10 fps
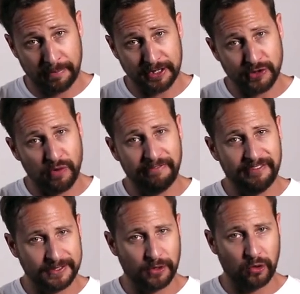That means no
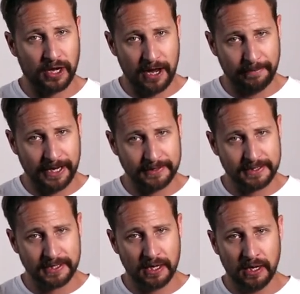physical
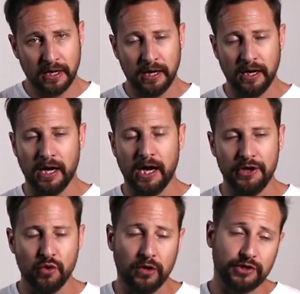comments.
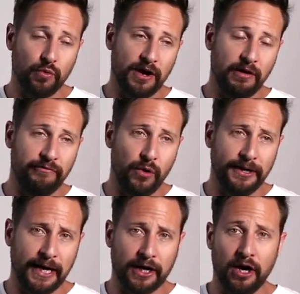You also want to
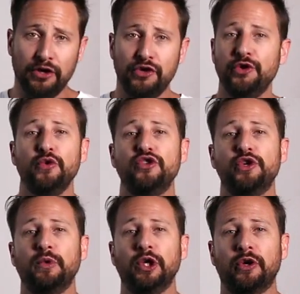avoid like a
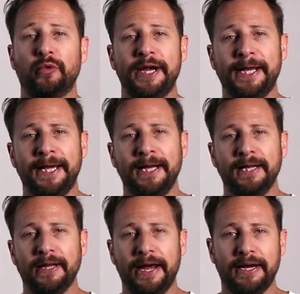usual greeting,
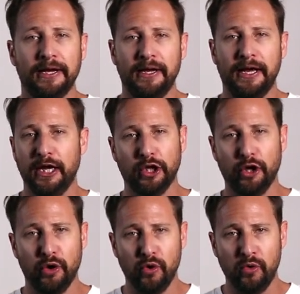like
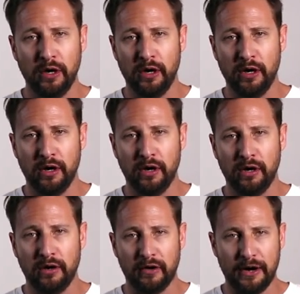hello,
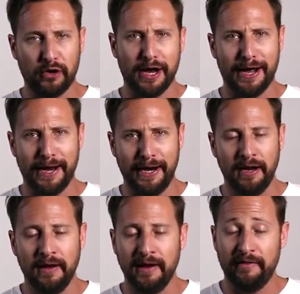right, or hi.
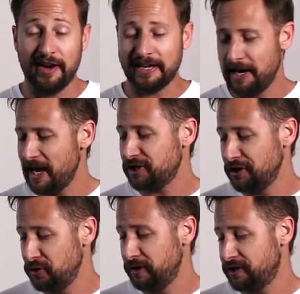In fact, I actually
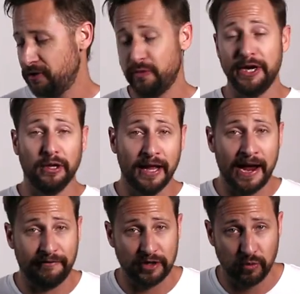do this in real
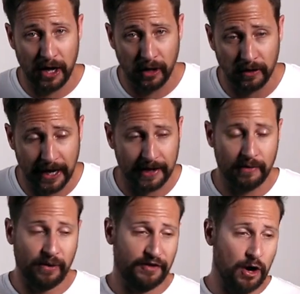life as well. Like
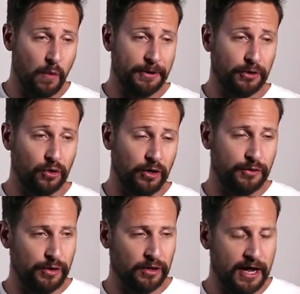if I open a girl
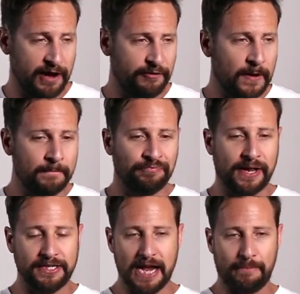in real life
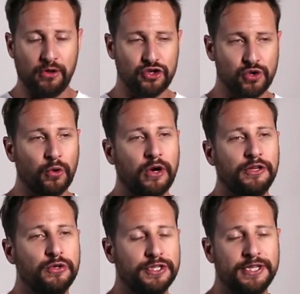and I tap her on the shoulder, I'll
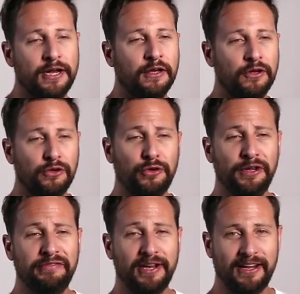usually say good
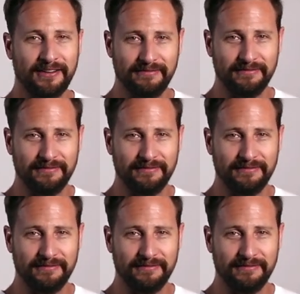evening,